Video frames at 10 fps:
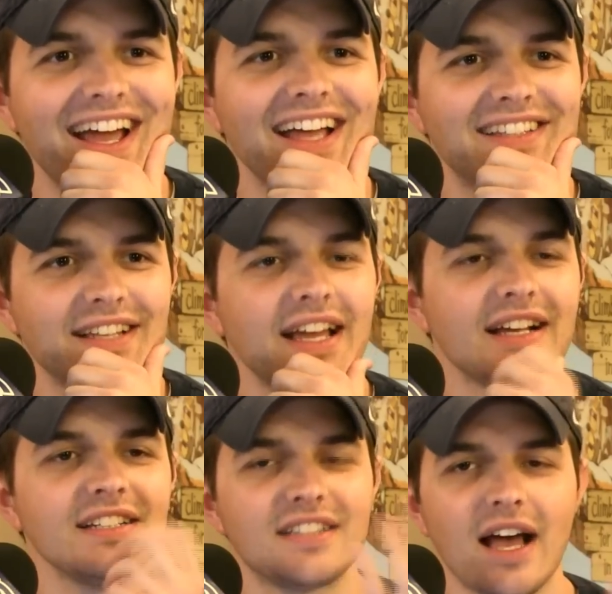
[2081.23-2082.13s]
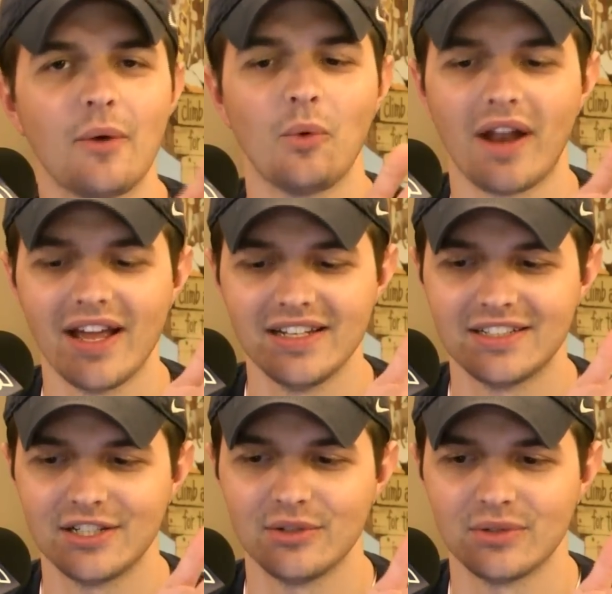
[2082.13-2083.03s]
It's because what I
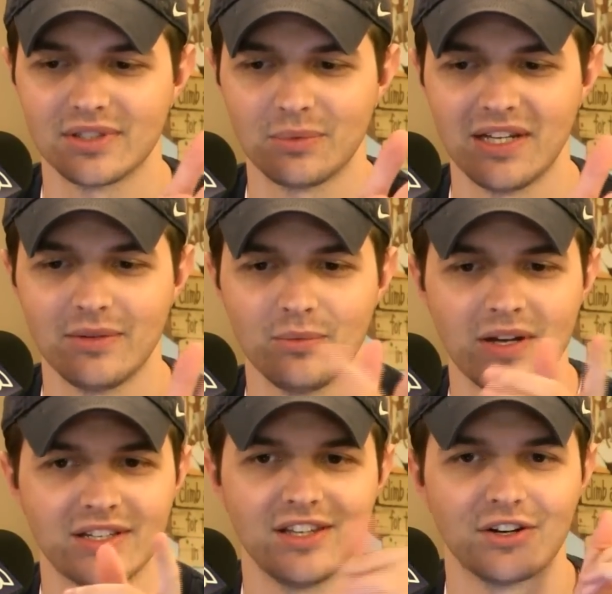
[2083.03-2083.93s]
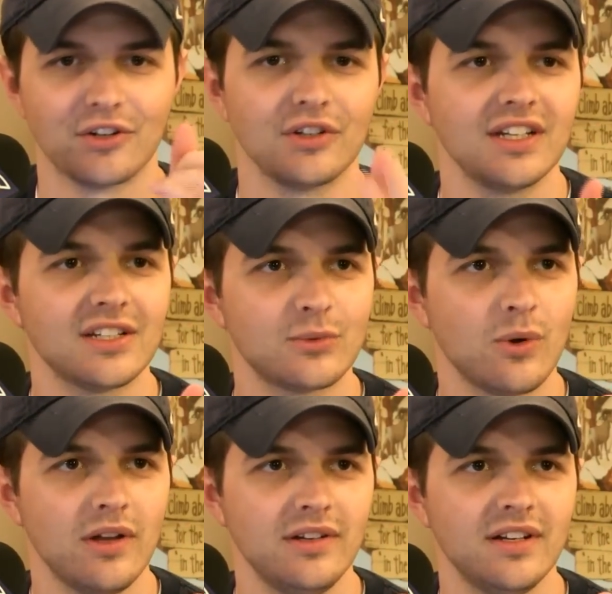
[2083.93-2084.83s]
did too is that we went to the earliest
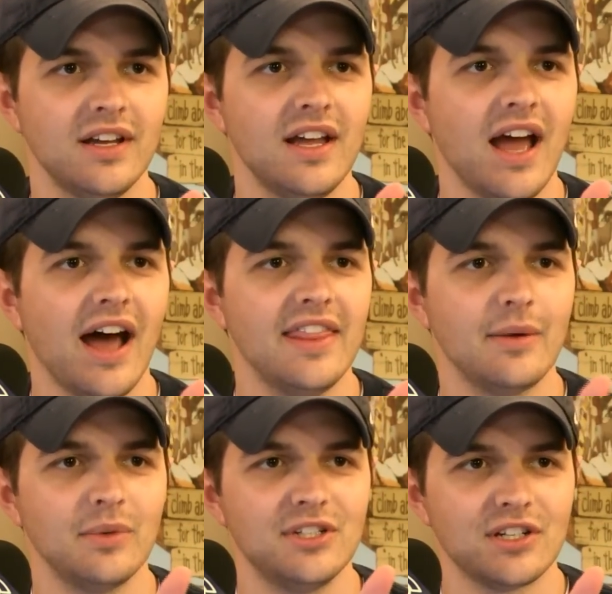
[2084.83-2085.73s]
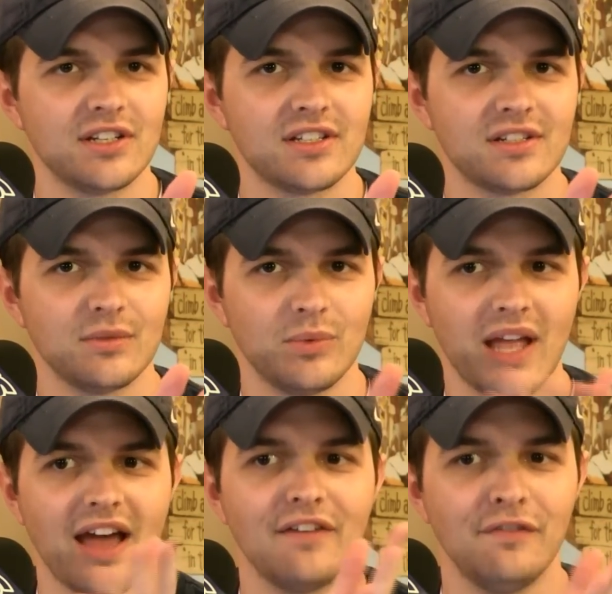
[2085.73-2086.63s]
one, and then we
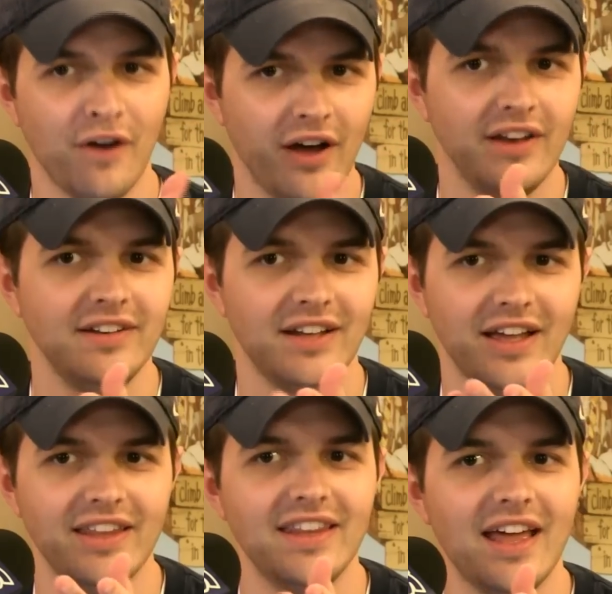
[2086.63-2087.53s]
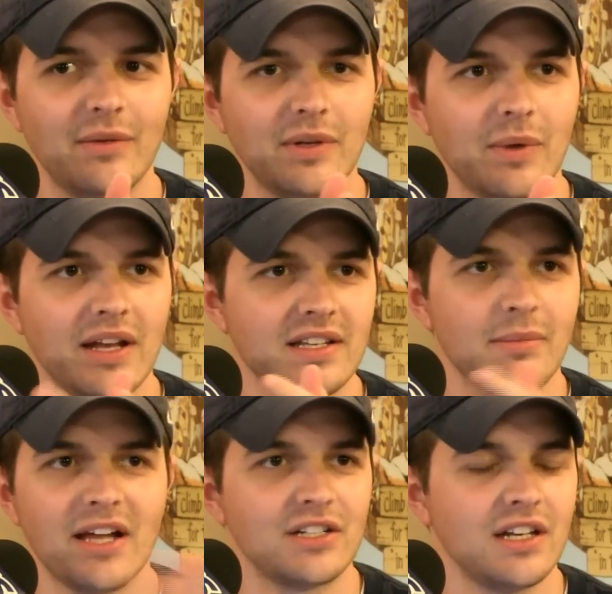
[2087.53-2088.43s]
had fun, and then we went to the
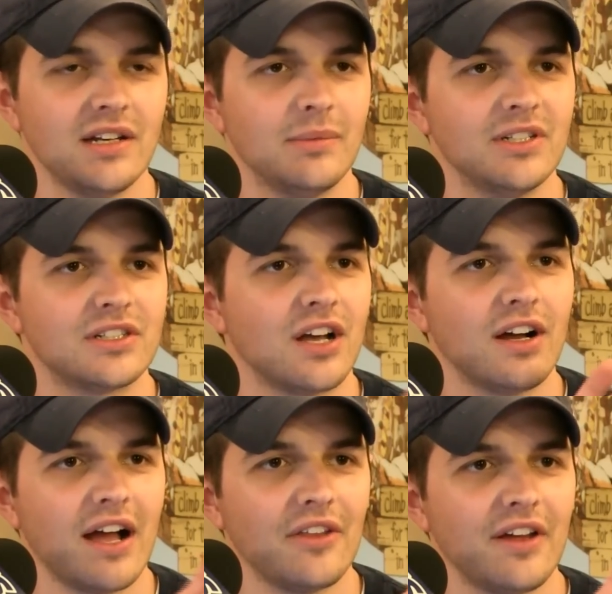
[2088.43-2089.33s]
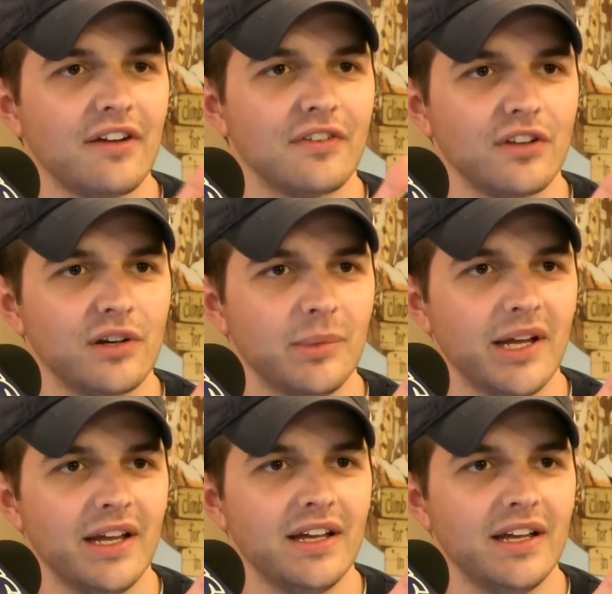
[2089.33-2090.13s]
Magic Kingdom and just hung out there for a little bit.